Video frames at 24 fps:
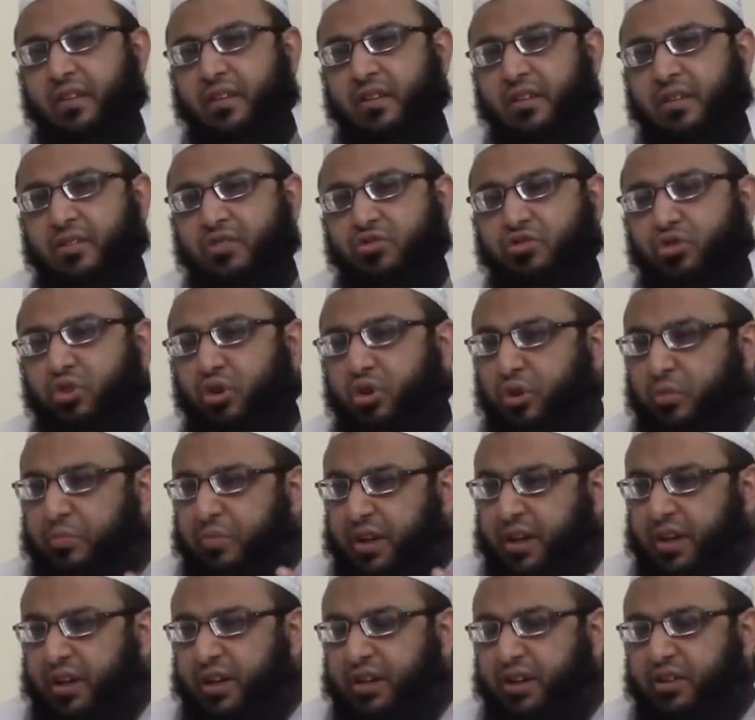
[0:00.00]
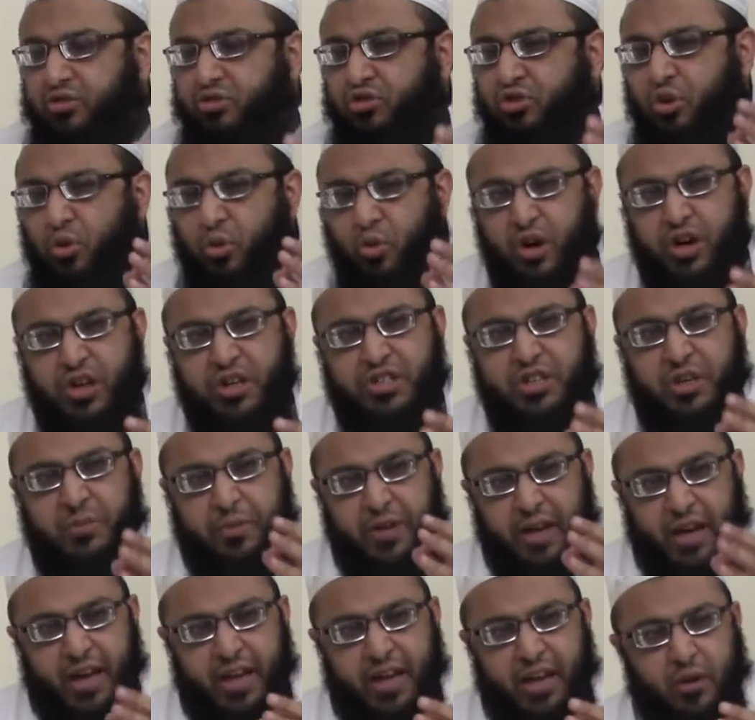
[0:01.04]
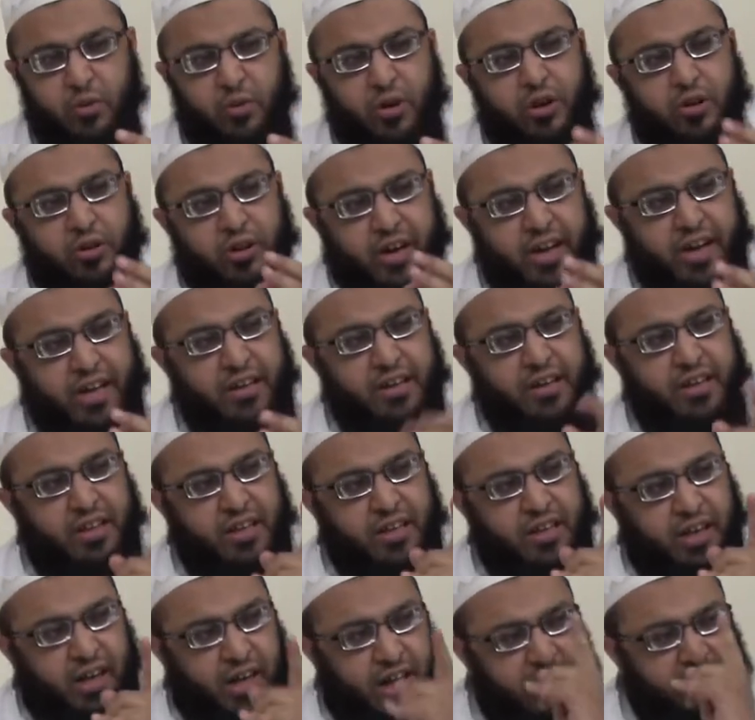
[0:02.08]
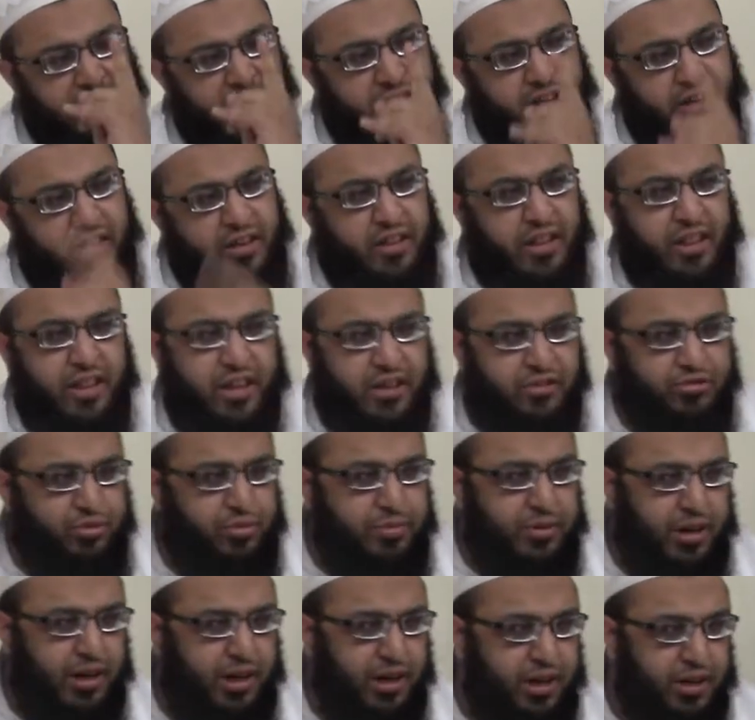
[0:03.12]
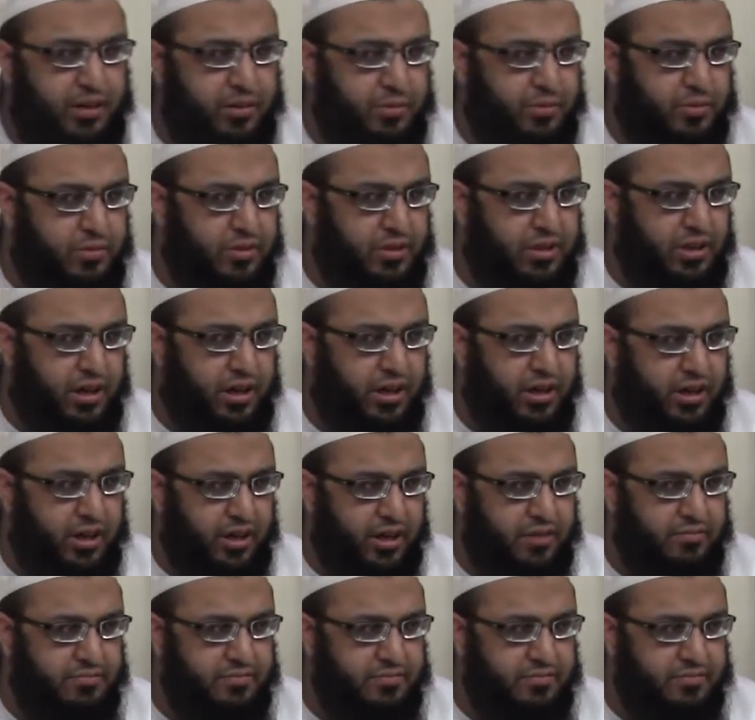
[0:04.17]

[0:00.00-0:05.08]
show obedience or worship anyone or anything other than Allah subhanahu wa ta'ala.